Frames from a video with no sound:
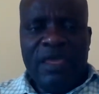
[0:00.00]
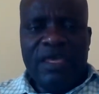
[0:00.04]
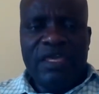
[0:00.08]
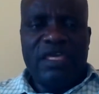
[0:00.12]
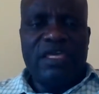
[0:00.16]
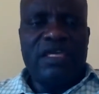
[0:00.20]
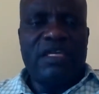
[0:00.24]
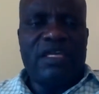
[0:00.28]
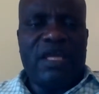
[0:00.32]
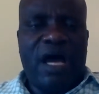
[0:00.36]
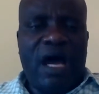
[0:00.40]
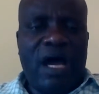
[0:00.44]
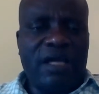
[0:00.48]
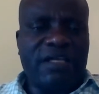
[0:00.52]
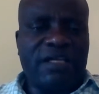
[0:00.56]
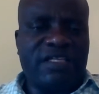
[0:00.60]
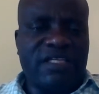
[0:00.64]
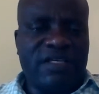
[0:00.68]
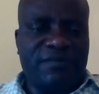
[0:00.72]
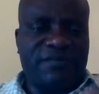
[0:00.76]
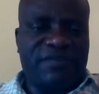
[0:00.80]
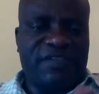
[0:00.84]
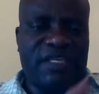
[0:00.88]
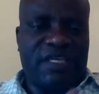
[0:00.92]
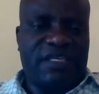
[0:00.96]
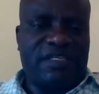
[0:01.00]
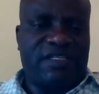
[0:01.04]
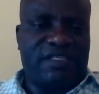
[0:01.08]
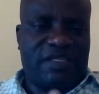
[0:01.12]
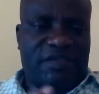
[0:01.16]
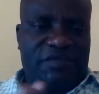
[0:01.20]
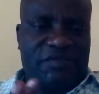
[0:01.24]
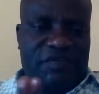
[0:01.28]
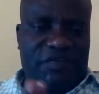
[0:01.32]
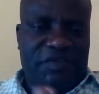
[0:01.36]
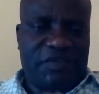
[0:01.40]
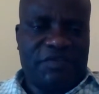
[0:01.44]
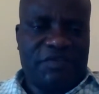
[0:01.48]
In active
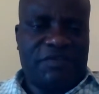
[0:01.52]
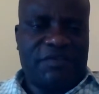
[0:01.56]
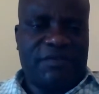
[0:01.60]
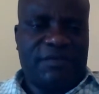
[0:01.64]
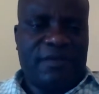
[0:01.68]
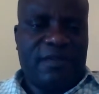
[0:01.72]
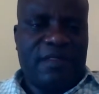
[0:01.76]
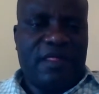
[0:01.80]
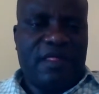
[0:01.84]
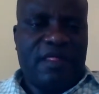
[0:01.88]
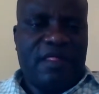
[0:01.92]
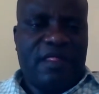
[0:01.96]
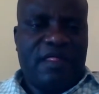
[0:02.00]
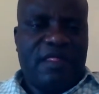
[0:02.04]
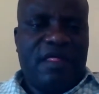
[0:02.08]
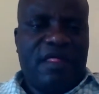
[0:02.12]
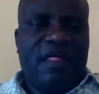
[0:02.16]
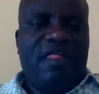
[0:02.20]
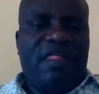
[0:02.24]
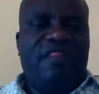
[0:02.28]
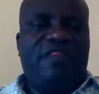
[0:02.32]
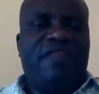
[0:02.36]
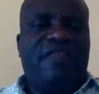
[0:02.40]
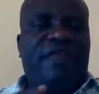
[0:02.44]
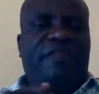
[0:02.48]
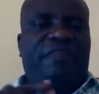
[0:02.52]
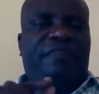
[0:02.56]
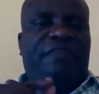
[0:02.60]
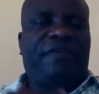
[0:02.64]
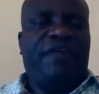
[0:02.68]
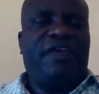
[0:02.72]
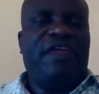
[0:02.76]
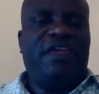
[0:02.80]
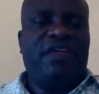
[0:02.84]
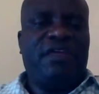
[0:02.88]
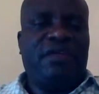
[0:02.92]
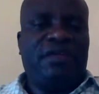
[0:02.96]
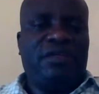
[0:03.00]
sentences, the
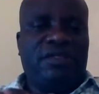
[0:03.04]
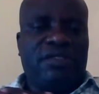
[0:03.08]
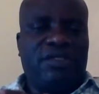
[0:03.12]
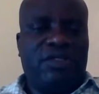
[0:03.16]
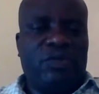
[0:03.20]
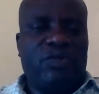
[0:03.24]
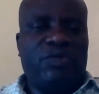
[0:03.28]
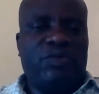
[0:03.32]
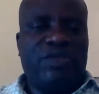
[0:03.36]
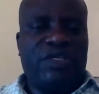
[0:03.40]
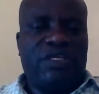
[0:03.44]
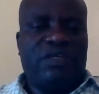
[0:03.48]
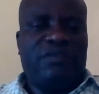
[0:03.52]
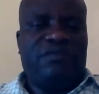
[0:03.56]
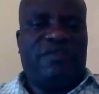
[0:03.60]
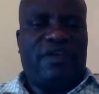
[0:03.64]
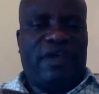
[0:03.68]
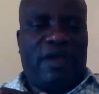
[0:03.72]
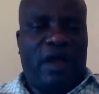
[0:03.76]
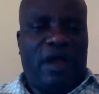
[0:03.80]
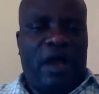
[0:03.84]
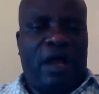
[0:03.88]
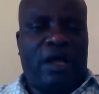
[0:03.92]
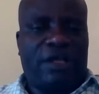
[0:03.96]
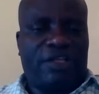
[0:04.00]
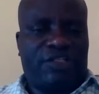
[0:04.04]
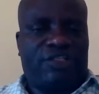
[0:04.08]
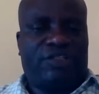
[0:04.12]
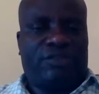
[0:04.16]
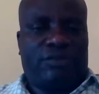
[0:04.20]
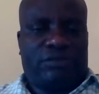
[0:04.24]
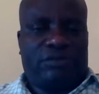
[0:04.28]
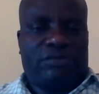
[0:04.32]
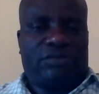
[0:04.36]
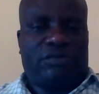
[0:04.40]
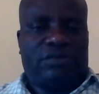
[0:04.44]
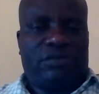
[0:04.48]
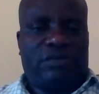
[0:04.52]
thing doing the action
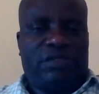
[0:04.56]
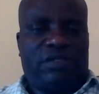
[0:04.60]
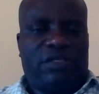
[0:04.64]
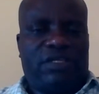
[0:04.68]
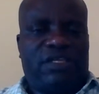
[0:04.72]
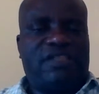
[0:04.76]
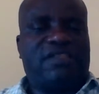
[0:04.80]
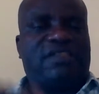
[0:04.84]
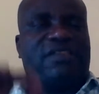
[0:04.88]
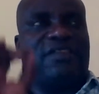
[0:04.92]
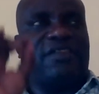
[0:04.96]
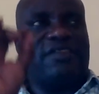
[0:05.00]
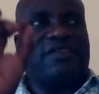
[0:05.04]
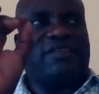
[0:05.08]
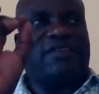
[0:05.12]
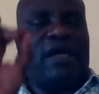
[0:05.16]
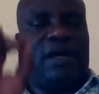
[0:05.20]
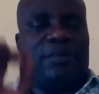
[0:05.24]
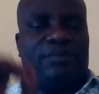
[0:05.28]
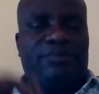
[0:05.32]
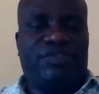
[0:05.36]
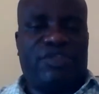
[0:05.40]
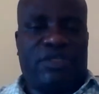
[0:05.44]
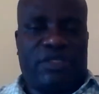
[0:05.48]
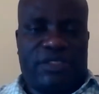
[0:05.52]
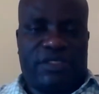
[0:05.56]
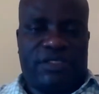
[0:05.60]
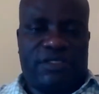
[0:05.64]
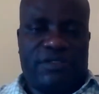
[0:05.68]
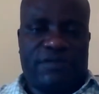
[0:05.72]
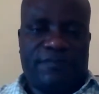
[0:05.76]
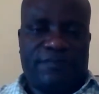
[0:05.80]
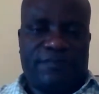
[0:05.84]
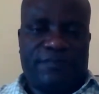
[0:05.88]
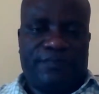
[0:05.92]
is the subject